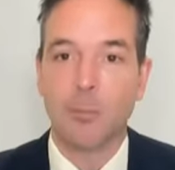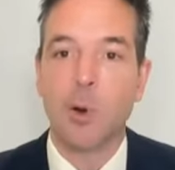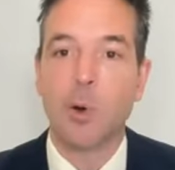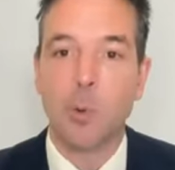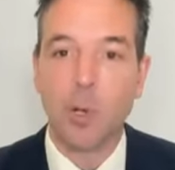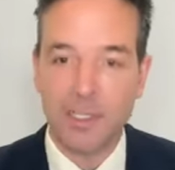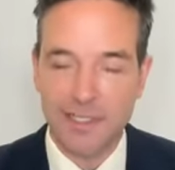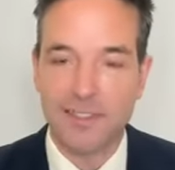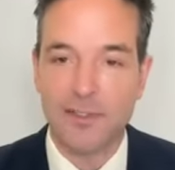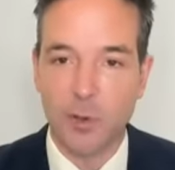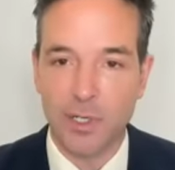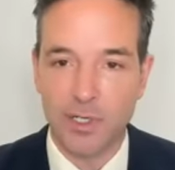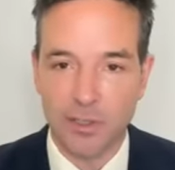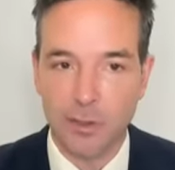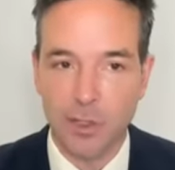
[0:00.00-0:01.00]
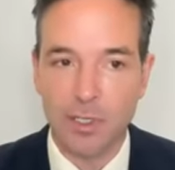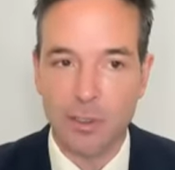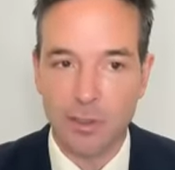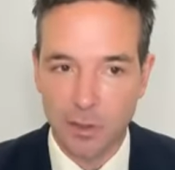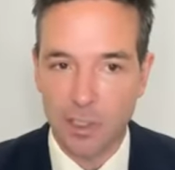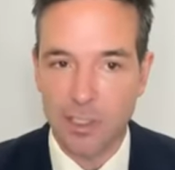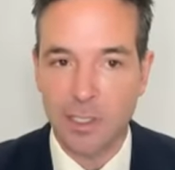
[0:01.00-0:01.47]
but what's this going to
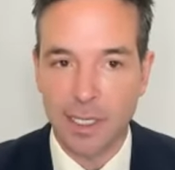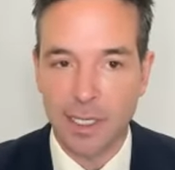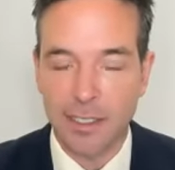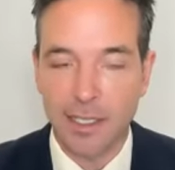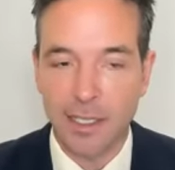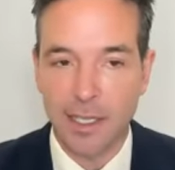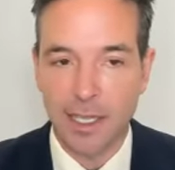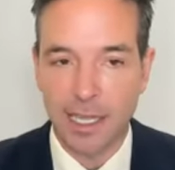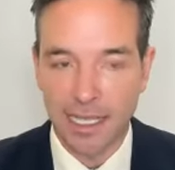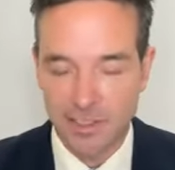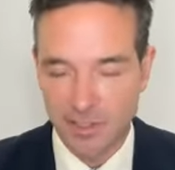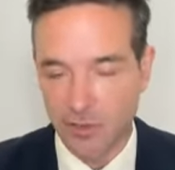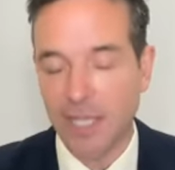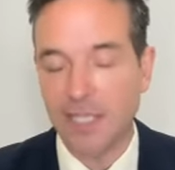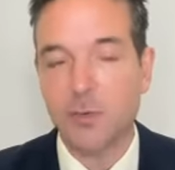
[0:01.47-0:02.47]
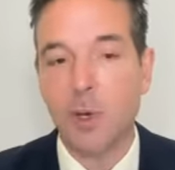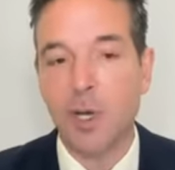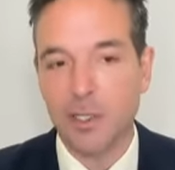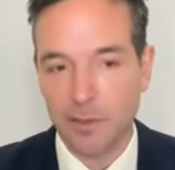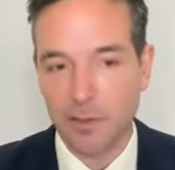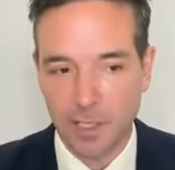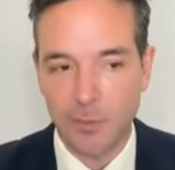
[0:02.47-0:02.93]
look like? And so that's
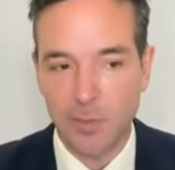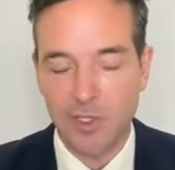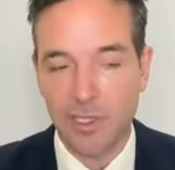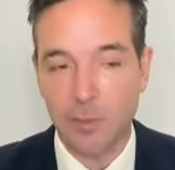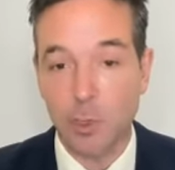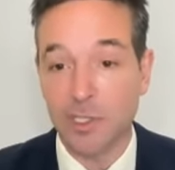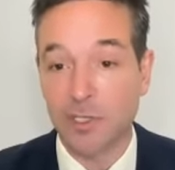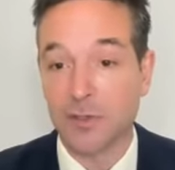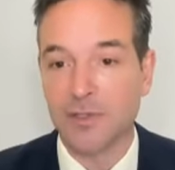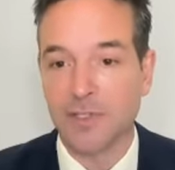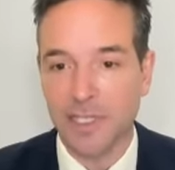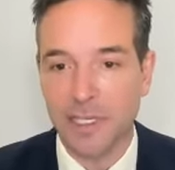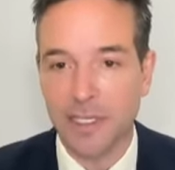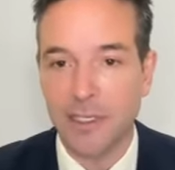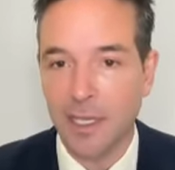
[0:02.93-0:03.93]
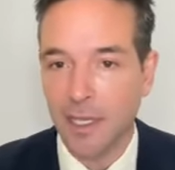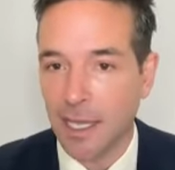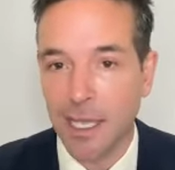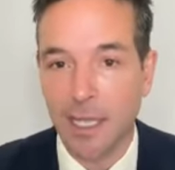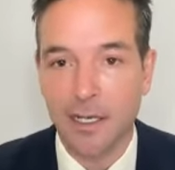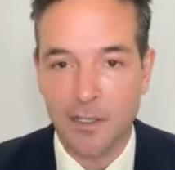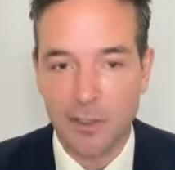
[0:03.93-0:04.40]
why typically what you'll see,
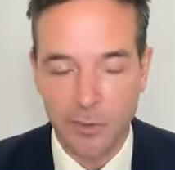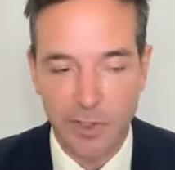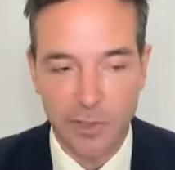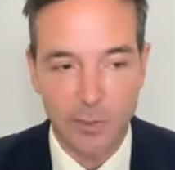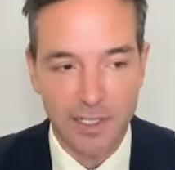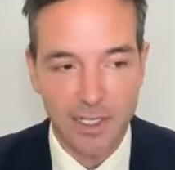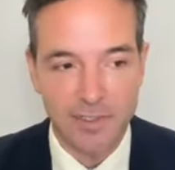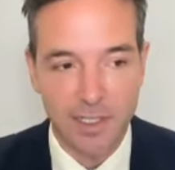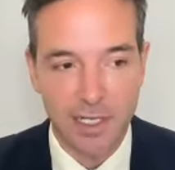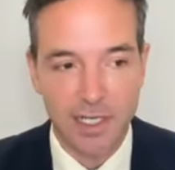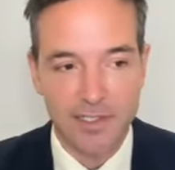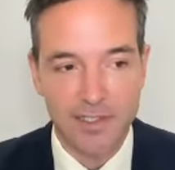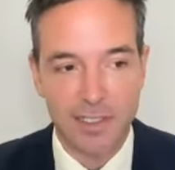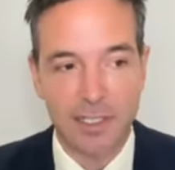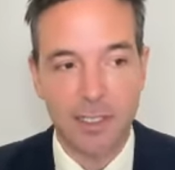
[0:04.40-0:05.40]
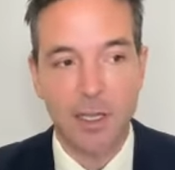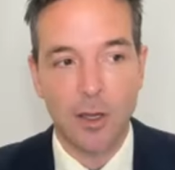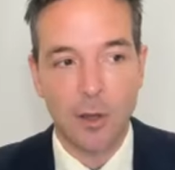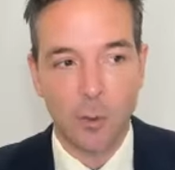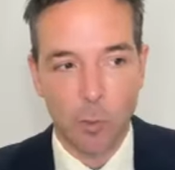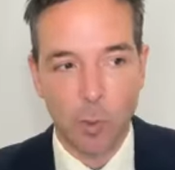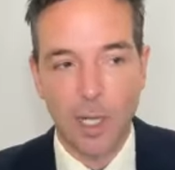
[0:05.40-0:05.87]
and including with SIAC,
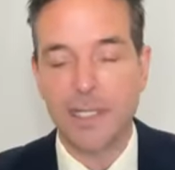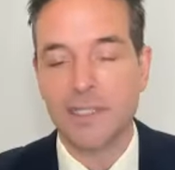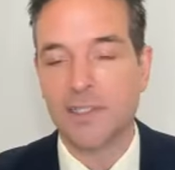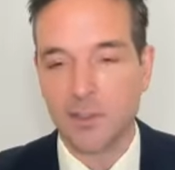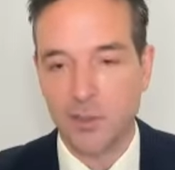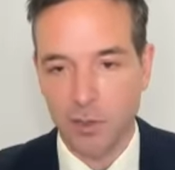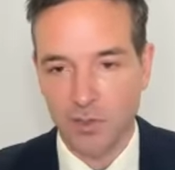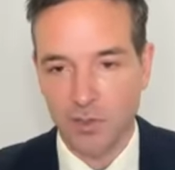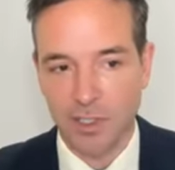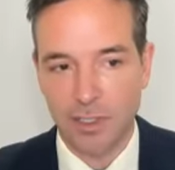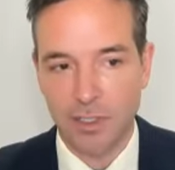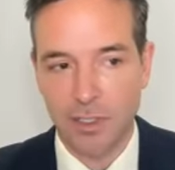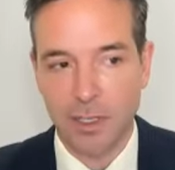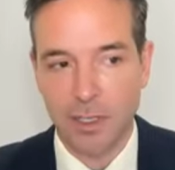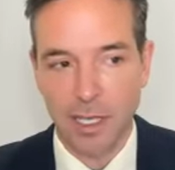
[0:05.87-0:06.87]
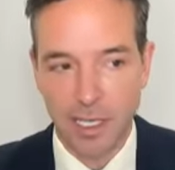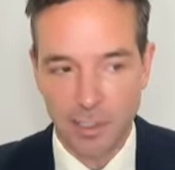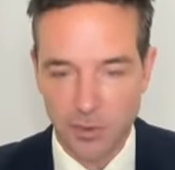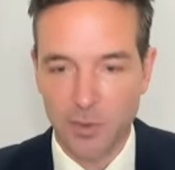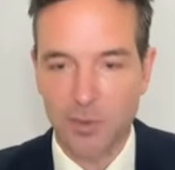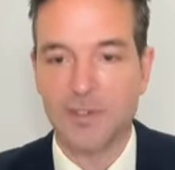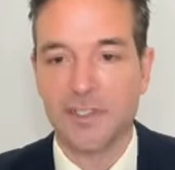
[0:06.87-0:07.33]
one institution
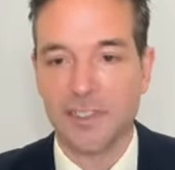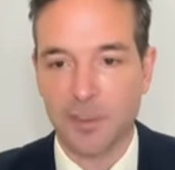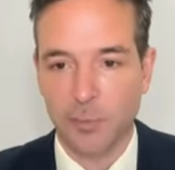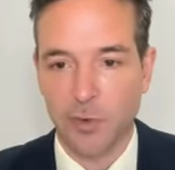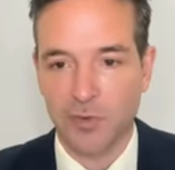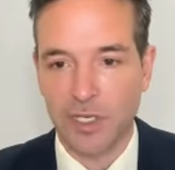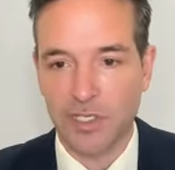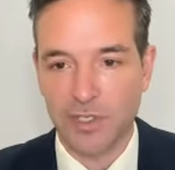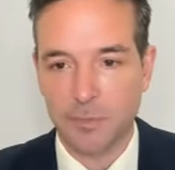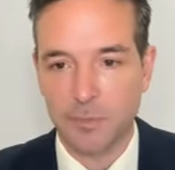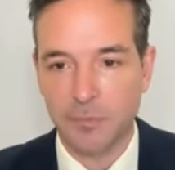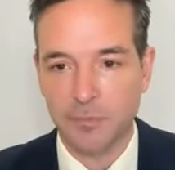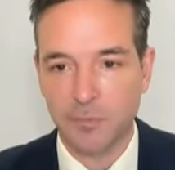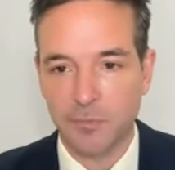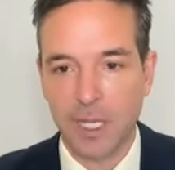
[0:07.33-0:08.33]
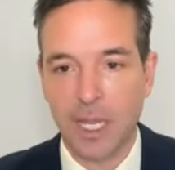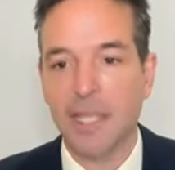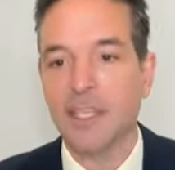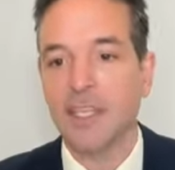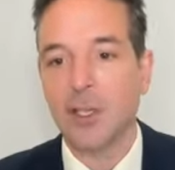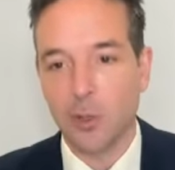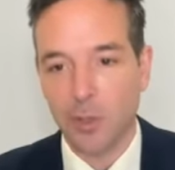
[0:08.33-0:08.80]
introduces a provision, a
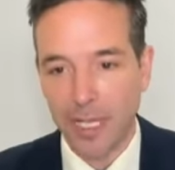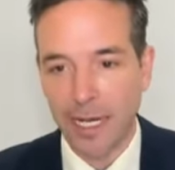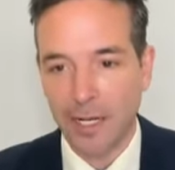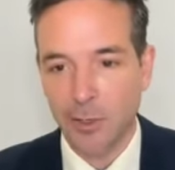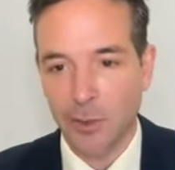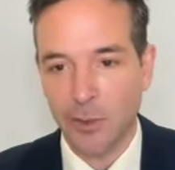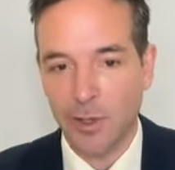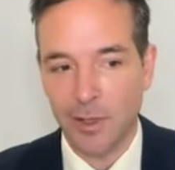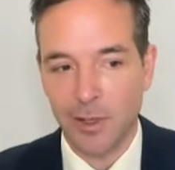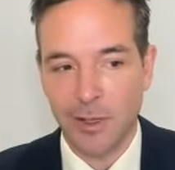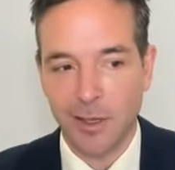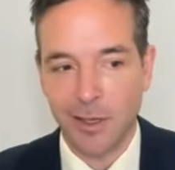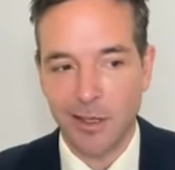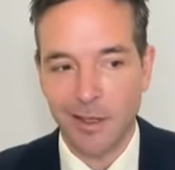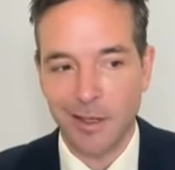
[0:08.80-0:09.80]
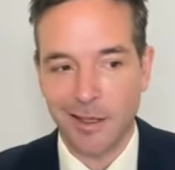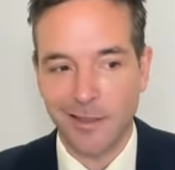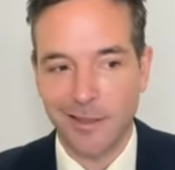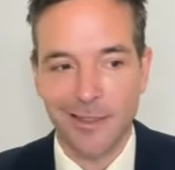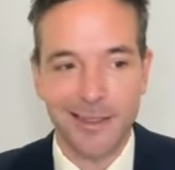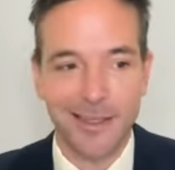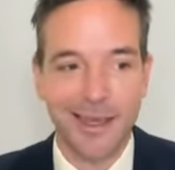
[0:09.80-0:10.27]
year later,
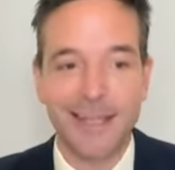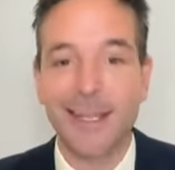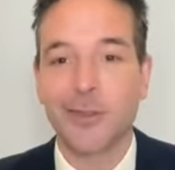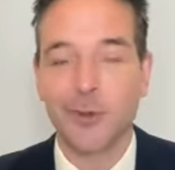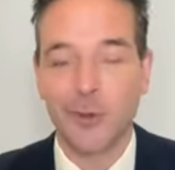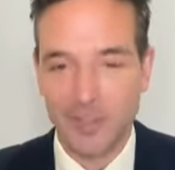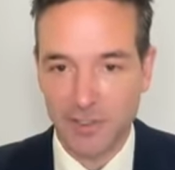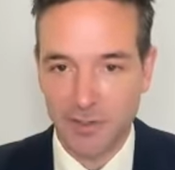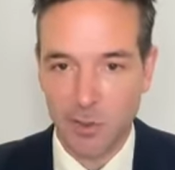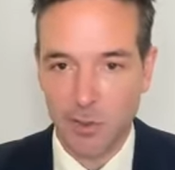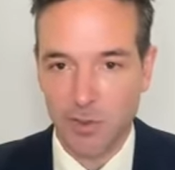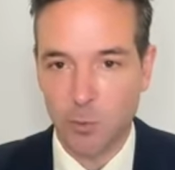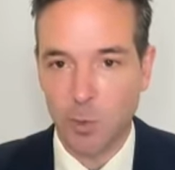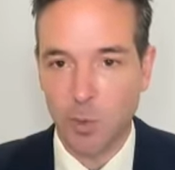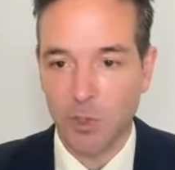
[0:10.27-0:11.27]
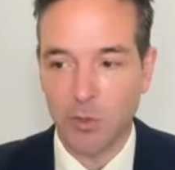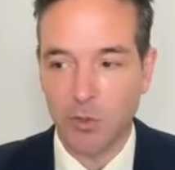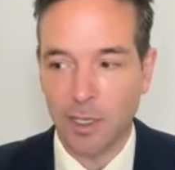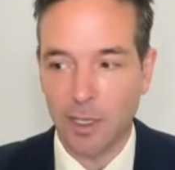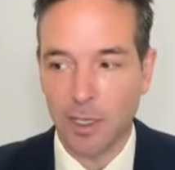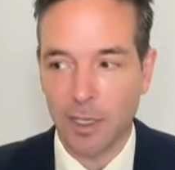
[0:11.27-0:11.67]
another institution will